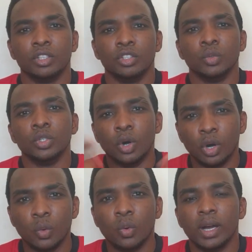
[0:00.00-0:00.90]
you
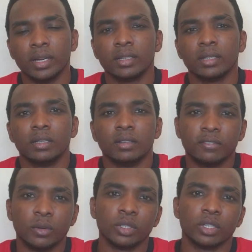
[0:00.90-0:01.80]
don't want
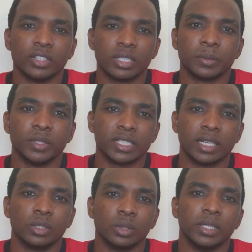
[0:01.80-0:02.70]

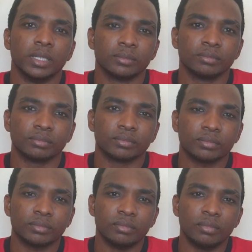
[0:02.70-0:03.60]
photorespiration to be
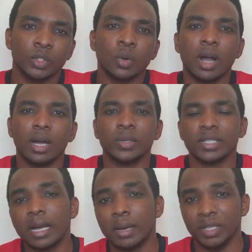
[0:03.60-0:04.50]
to
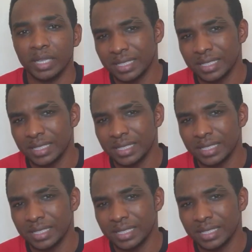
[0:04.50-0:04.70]
always happening.